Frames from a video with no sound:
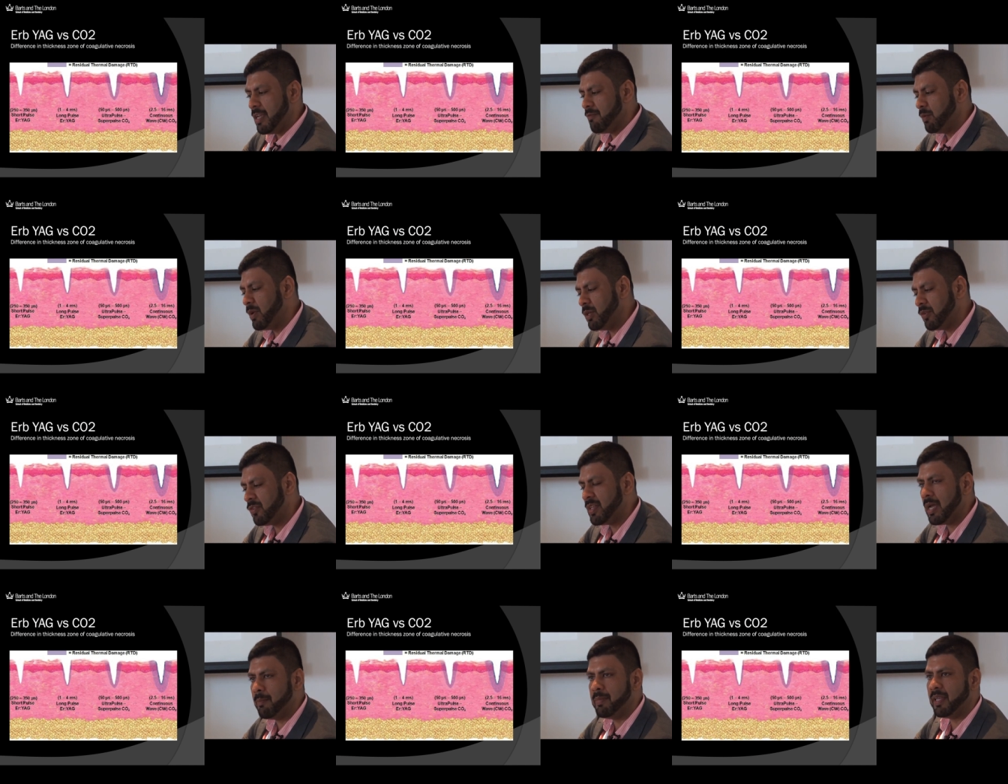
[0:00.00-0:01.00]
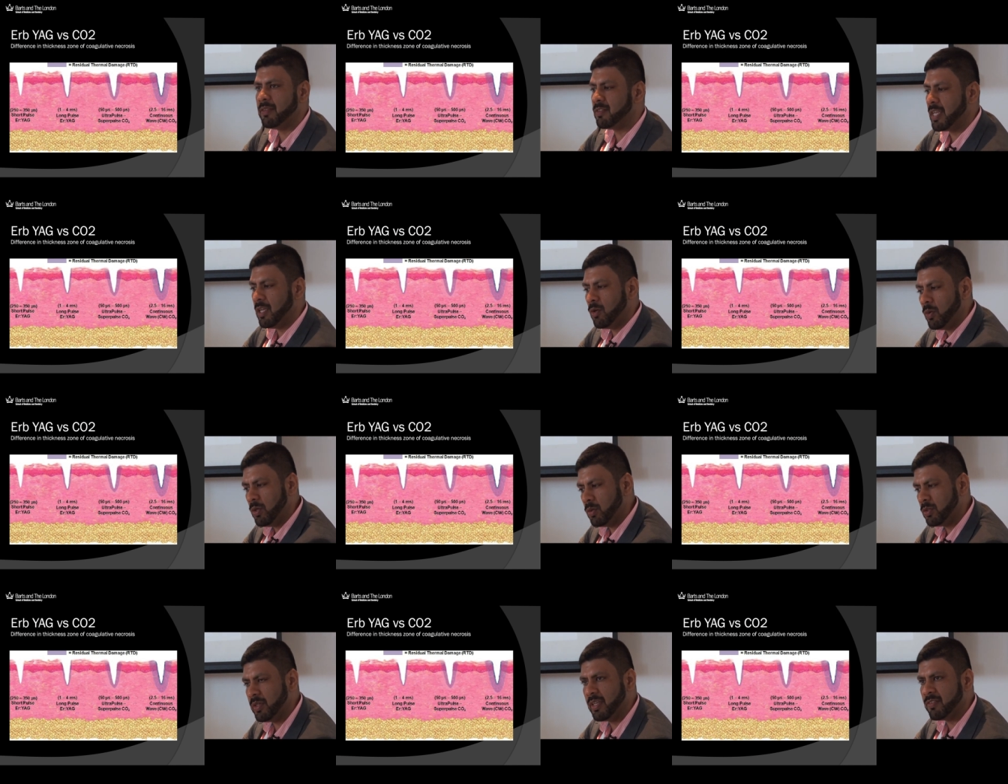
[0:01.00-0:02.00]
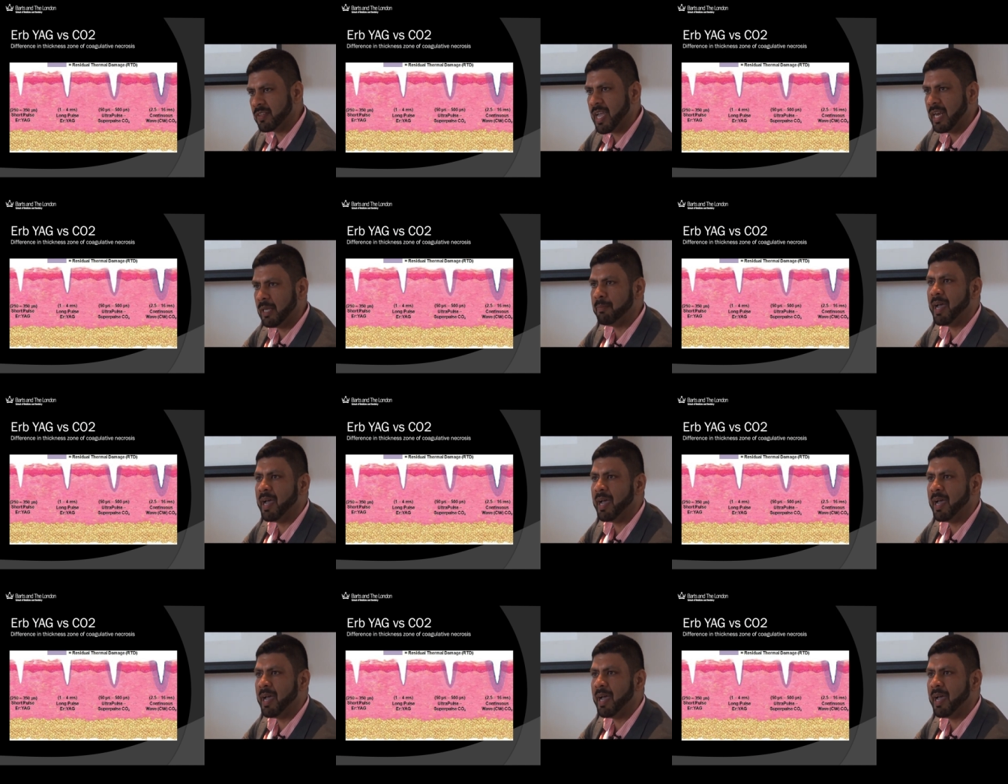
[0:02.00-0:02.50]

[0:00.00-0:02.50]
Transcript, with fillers: even when you're stamping skin or you're doing a scanning